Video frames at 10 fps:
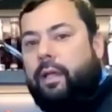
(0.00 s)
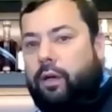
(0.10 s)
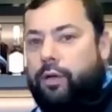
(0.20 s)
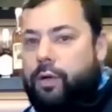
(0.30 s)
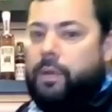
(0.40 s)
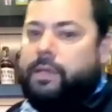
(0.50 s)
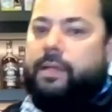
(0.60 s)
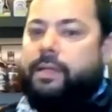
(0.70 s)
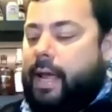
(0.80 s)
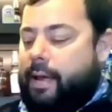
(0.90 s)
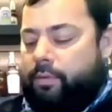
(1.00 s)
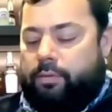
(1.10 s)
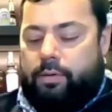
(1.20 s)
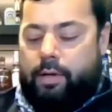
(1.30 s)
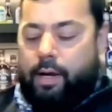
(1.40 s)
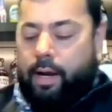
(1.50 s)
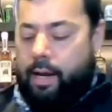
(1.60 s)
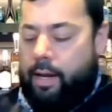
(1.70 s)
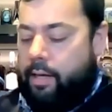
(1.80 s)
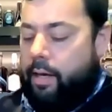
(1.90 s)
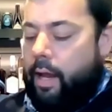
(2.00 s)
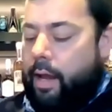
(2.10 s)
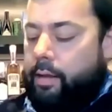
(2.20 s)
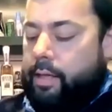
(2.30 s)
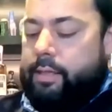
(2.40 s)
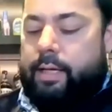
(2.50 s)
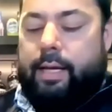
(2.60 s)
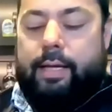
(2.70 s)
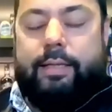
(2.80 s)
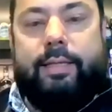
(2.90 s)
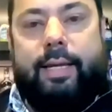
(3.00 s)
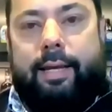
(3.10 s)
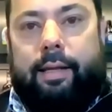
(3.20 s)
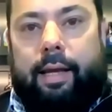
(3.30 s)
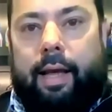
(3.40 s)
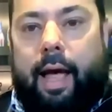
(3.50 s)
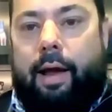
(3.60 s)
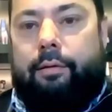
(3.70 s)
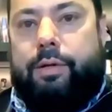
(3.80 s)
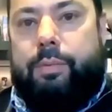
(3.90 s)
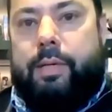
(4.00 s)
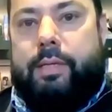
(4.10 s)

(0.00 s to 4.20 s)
a little newer to the table. And this is Teeling Irish